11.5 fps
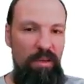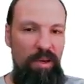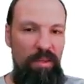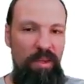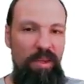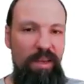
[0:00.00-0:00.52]

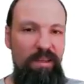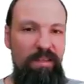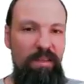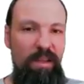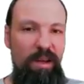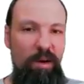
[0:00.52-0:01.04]
And they
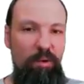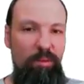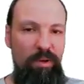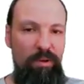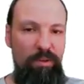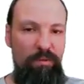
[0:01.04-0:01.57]
cancel out
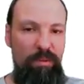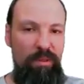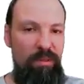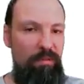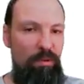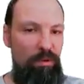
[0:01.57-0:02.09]
because of
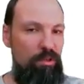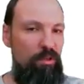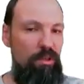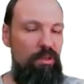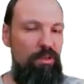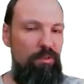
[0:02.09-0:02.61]
this inversion,
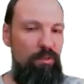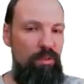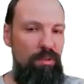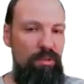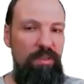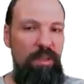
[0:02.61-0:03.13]
right? So
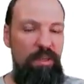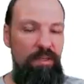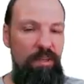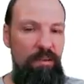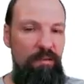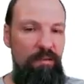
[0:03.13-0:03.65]
this is like
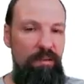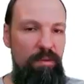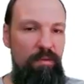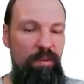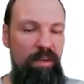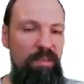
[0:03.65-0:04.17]
the
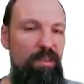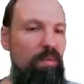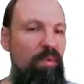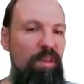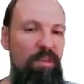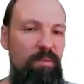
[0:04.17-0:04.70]
dividing and
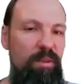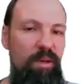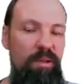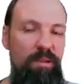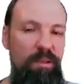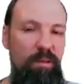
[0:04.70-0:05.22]

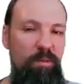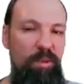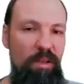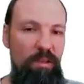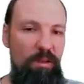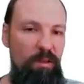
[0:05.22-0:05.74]
multiplying the
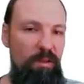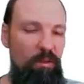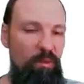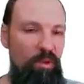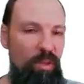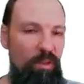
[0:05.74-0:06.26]
numerator and
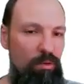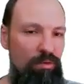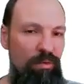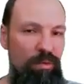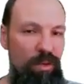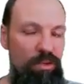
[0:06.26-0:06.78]
denominator of
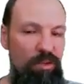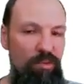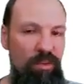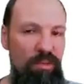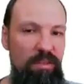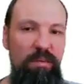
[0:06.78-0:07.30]
a fraction
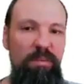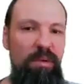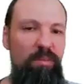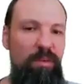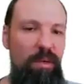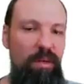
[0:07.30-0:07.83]
by the same
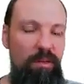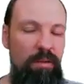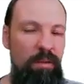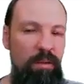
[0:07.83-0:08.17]
number n.